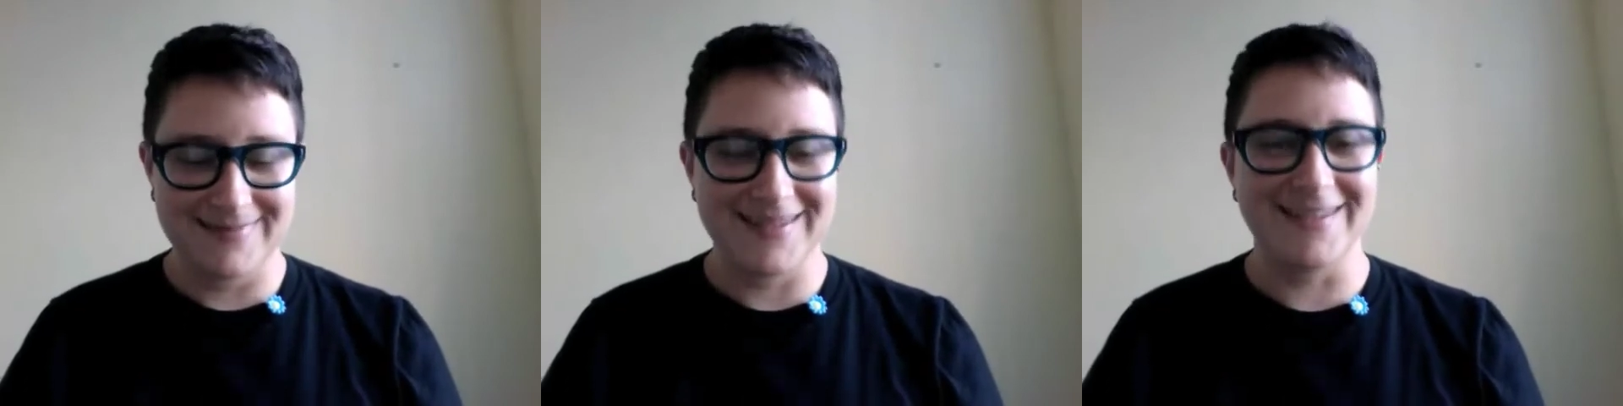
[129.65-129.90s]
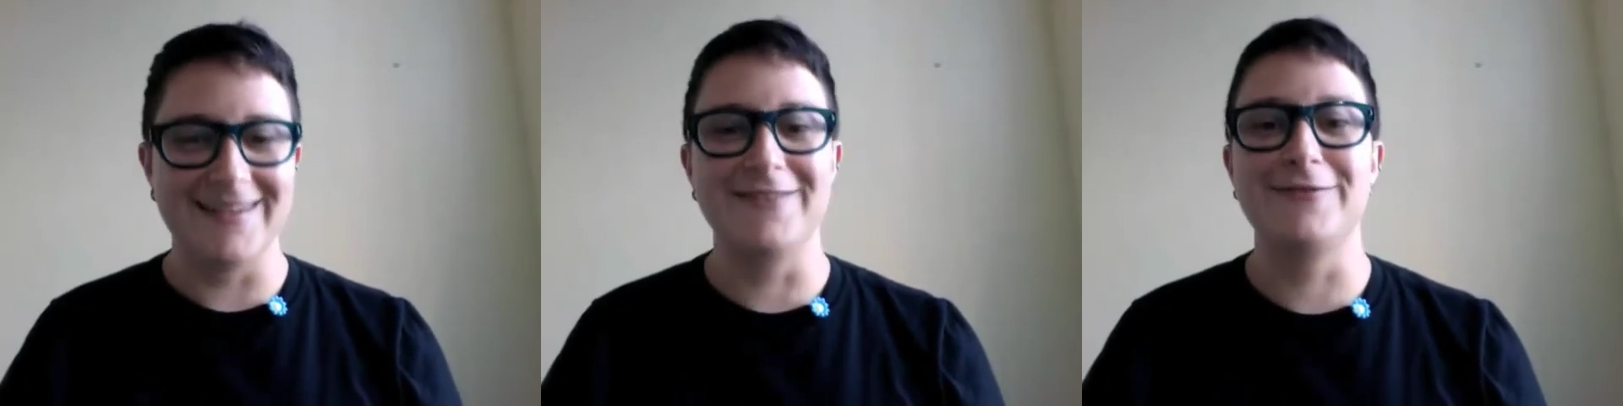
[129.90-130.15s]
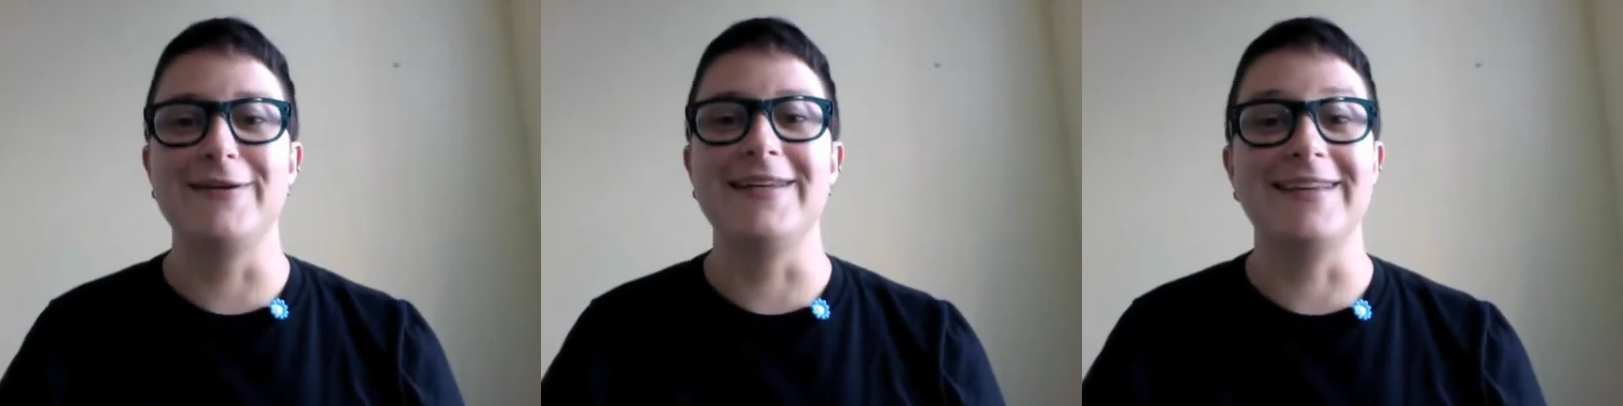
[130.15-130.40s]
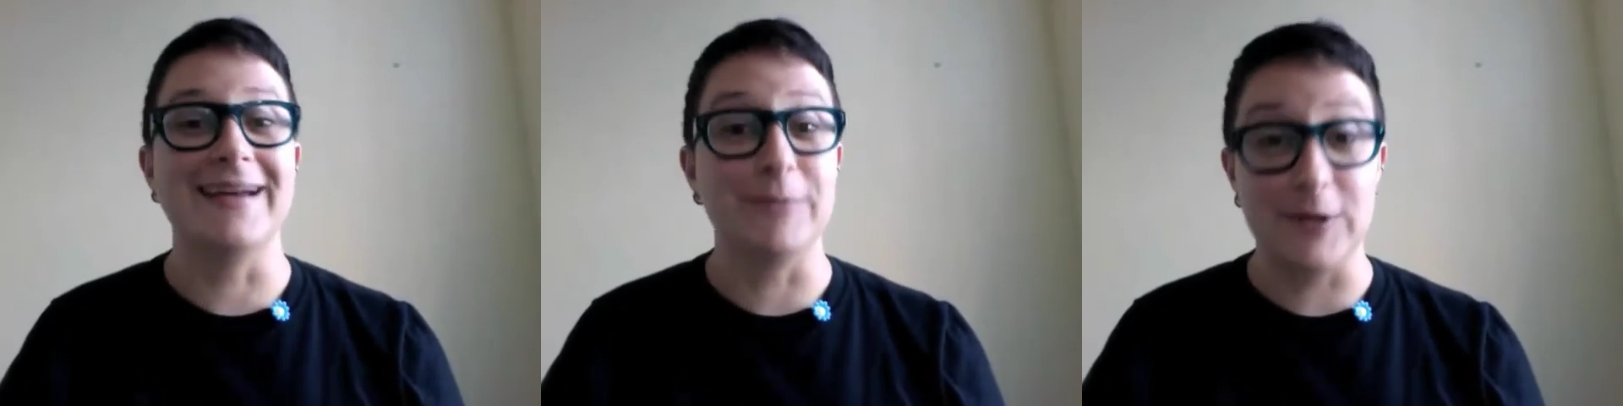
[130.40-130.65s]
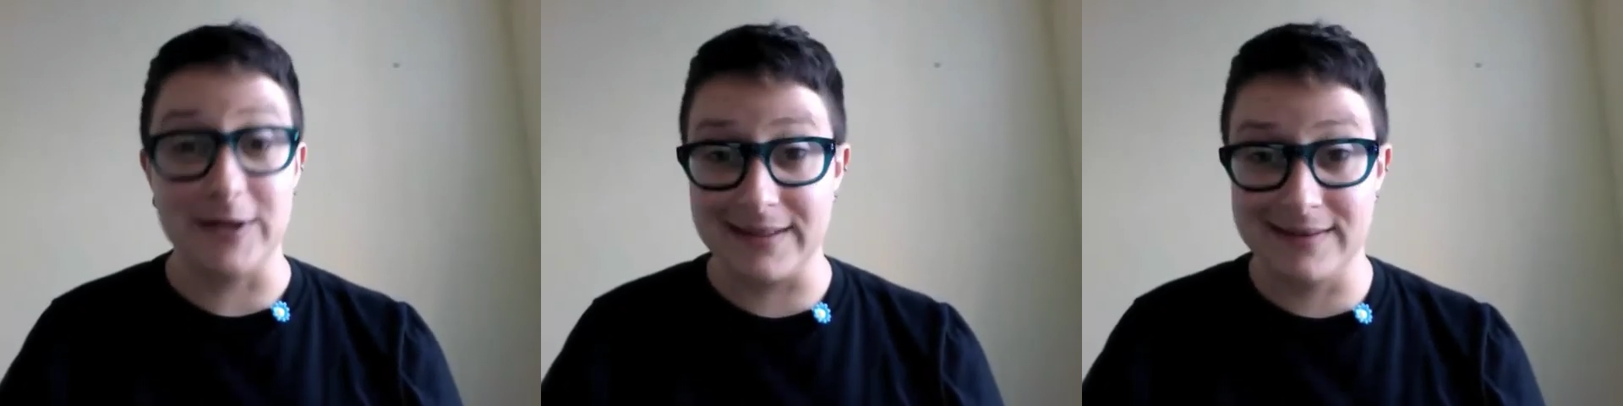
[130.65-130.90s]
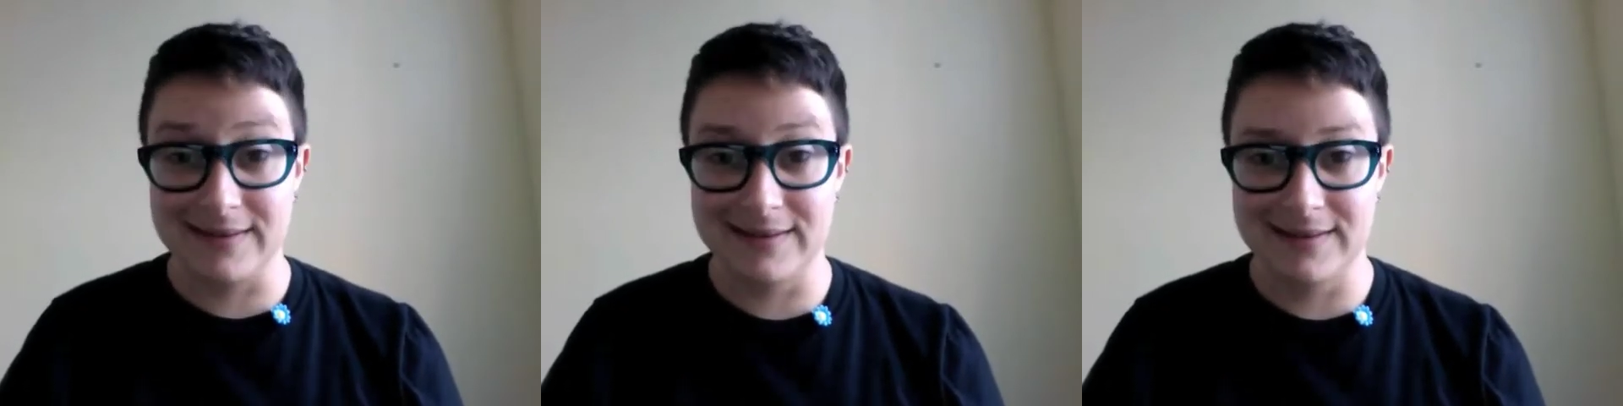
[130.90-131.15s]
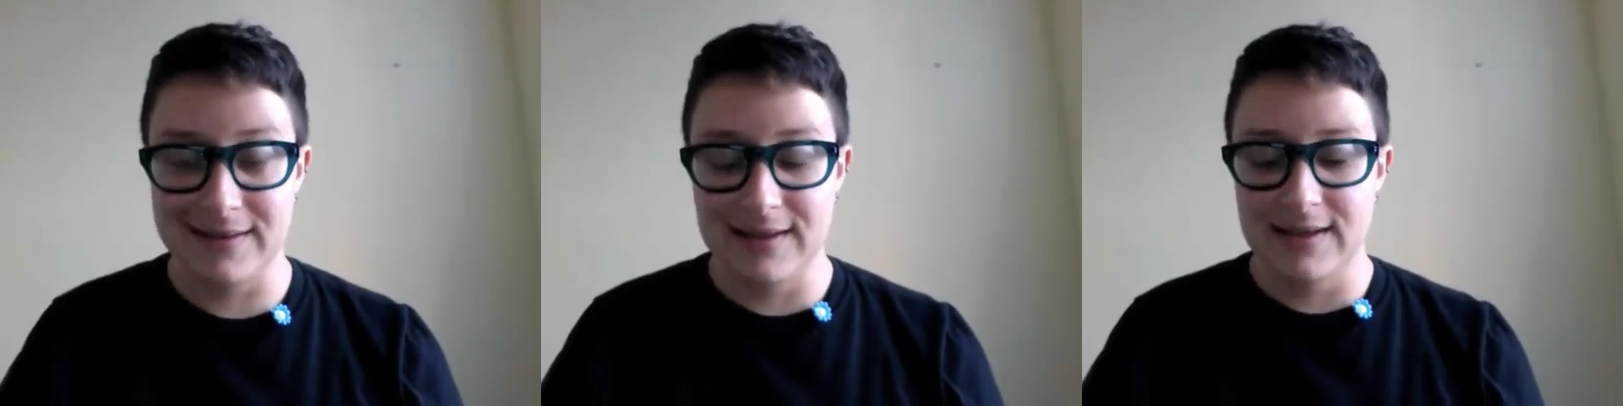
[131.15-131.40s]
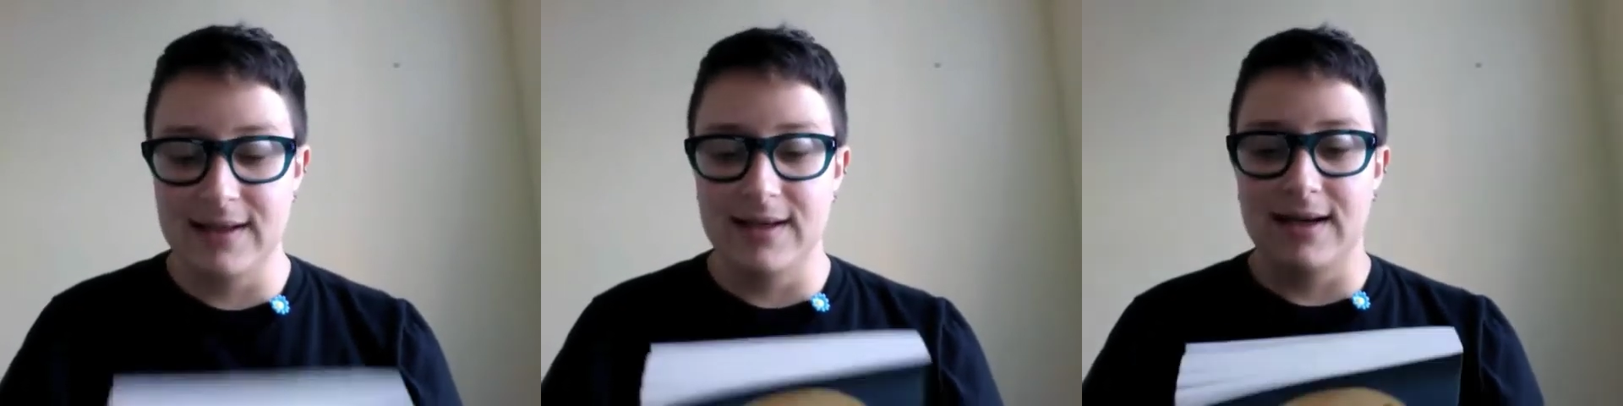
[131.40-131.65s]
enough yammering.
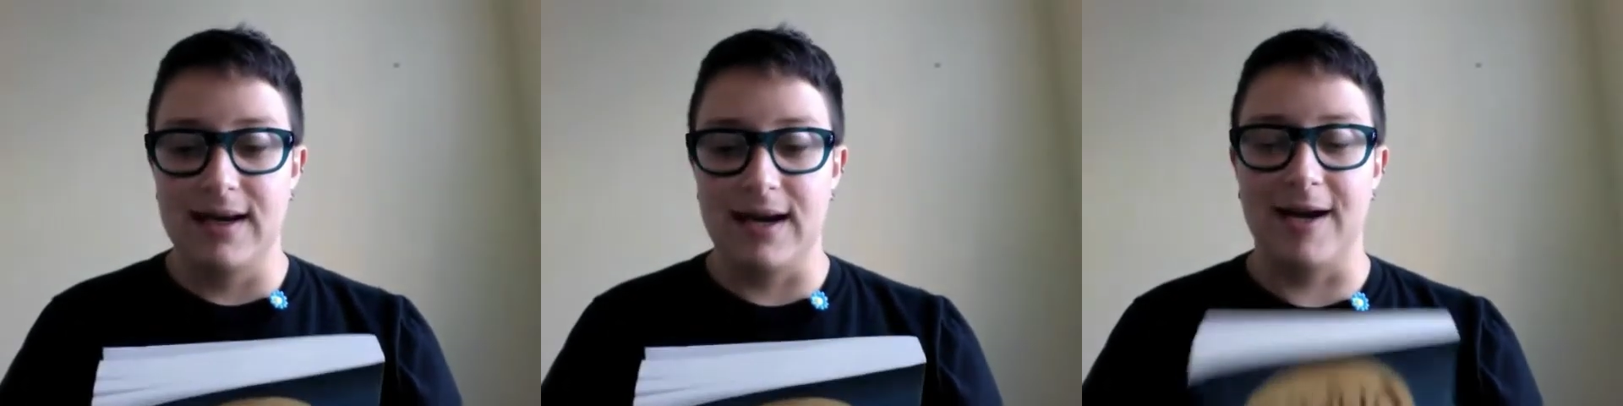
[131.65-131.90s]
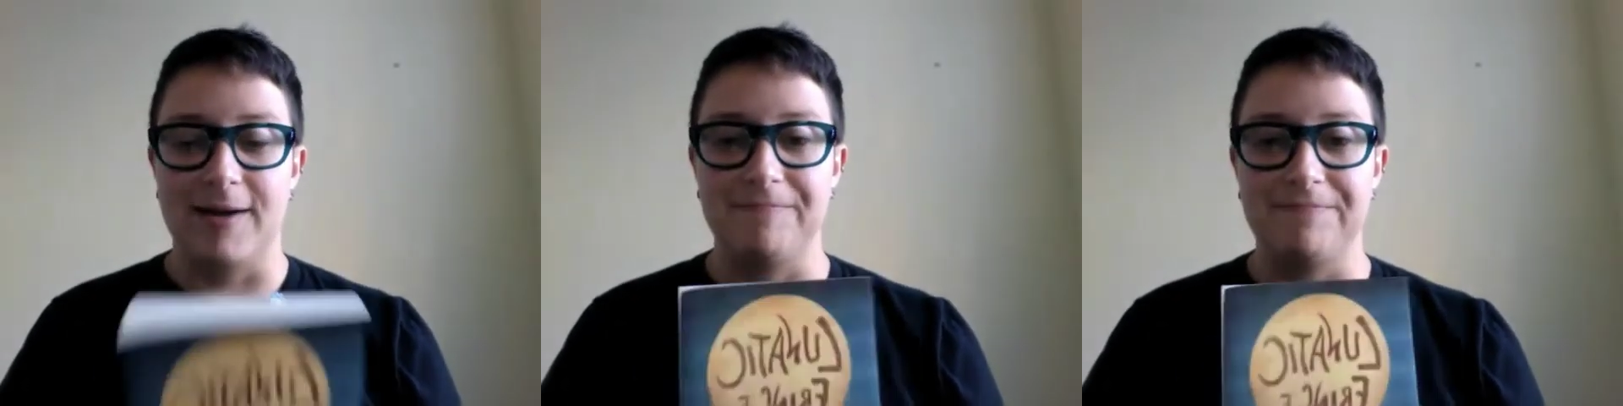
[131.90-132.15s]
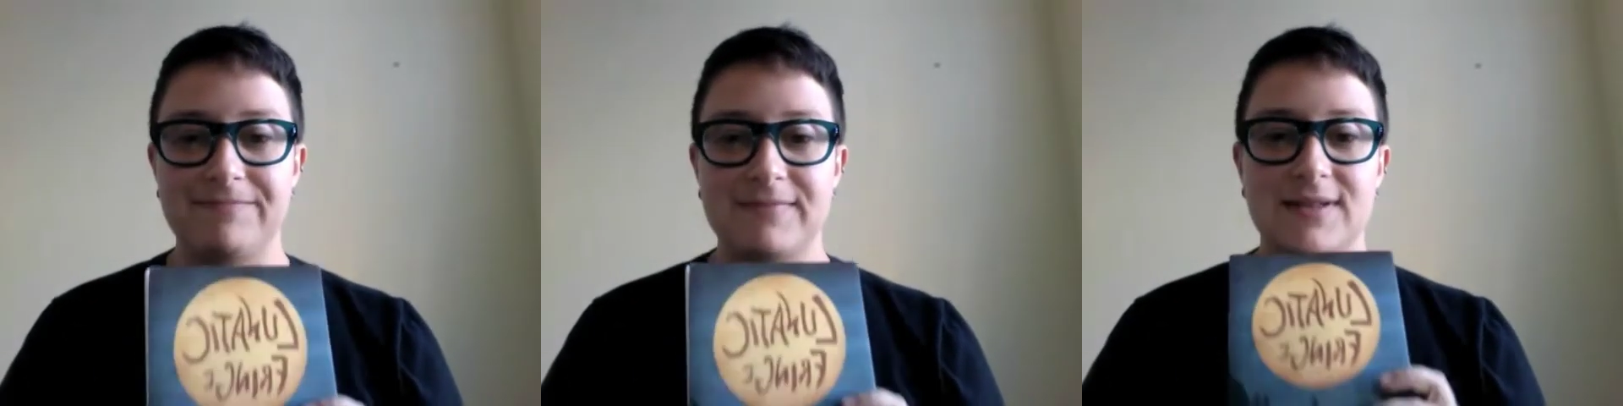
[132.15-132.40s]
Um,